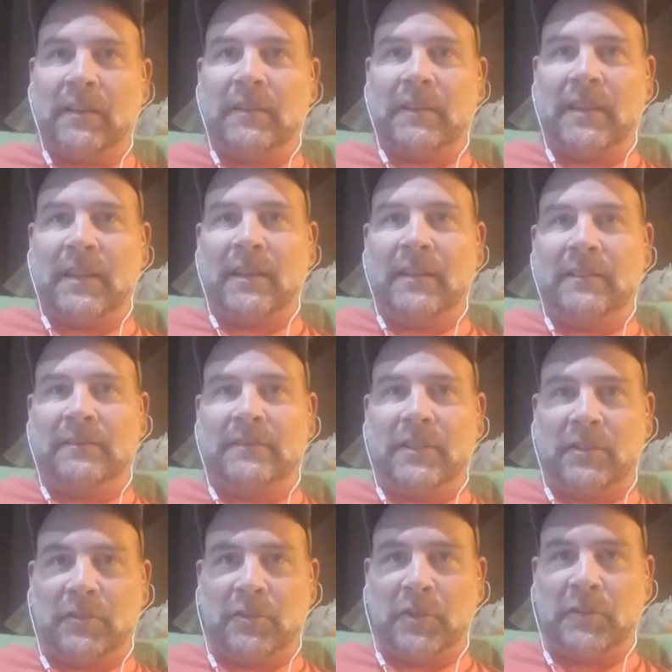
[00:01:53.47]
to get into
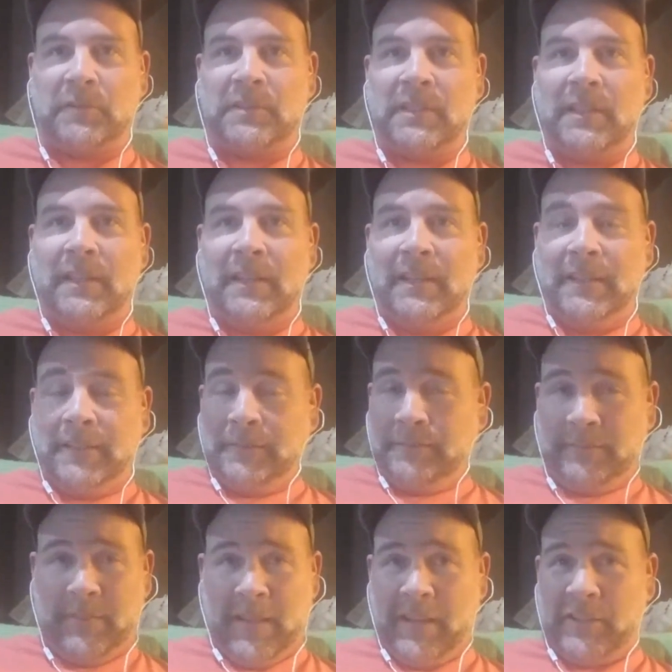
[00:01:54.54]
the grooves,
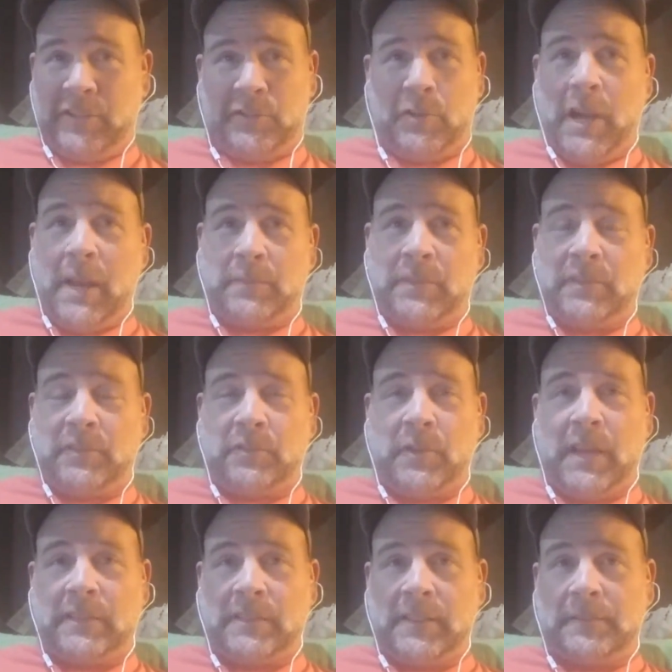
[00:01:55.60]
it just grabs it and
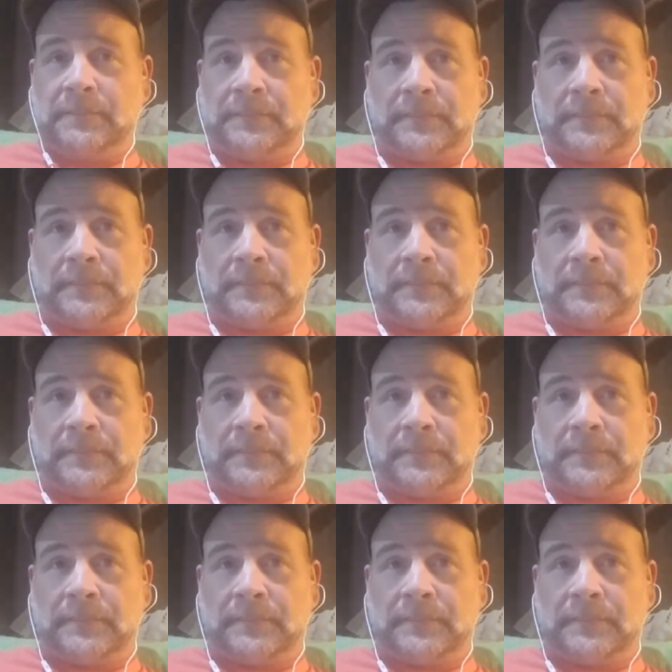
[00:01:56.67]
shreds it.